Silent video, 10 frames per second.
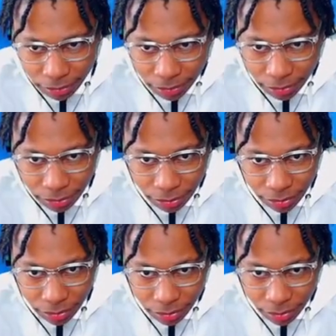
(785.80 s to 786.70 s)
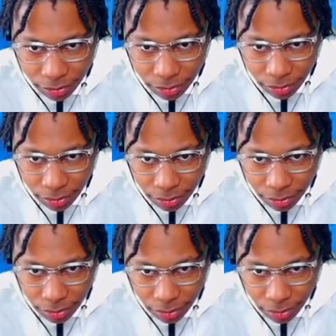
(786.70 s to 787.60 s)

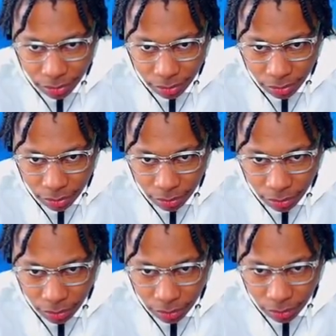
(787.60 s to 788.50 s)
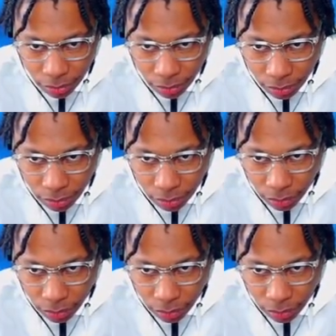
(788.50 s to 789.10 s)
Nobody speaks.